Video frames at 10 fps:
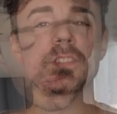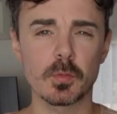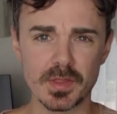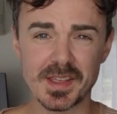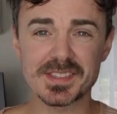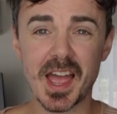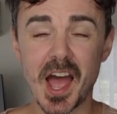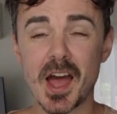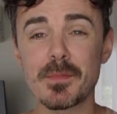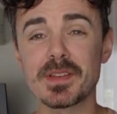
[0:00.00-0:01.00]
But with these
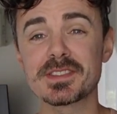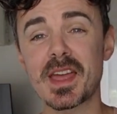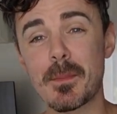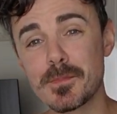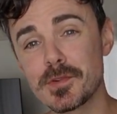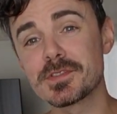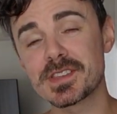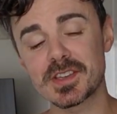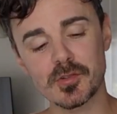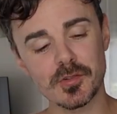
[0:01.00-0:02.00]
Carman's
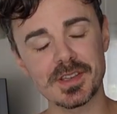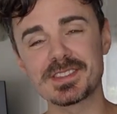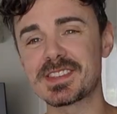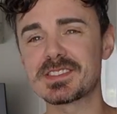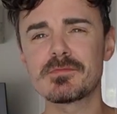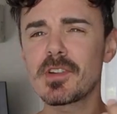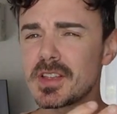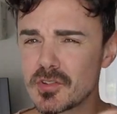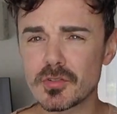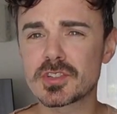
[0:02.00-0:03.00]
muesli cookies, there's really
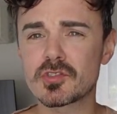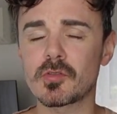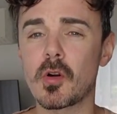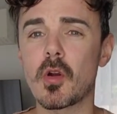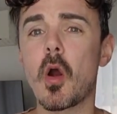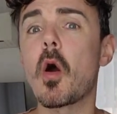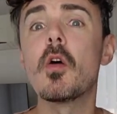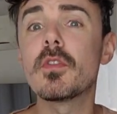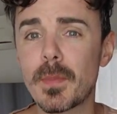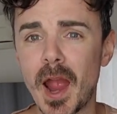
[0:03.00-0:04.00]
no strong
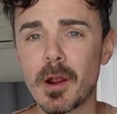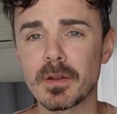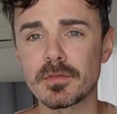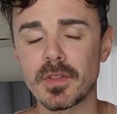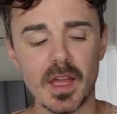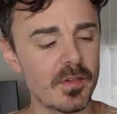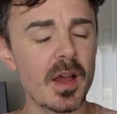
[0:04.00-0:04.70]
overpowering flavor.